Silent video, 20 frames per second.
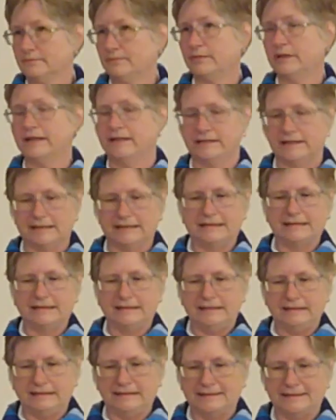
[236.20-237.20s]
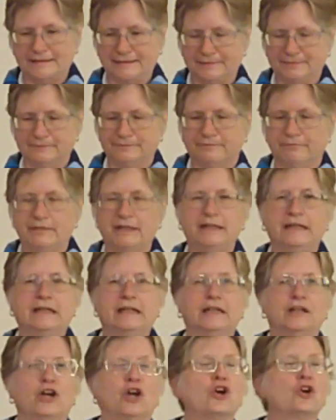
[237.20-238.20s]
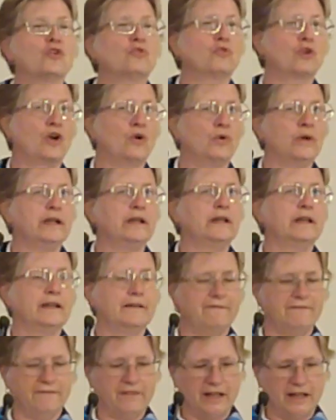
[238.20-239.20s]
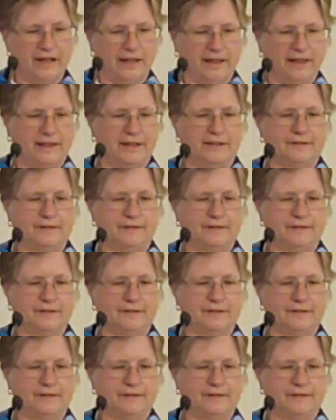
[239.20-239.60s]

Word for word: planting seeds meaning growing in faith.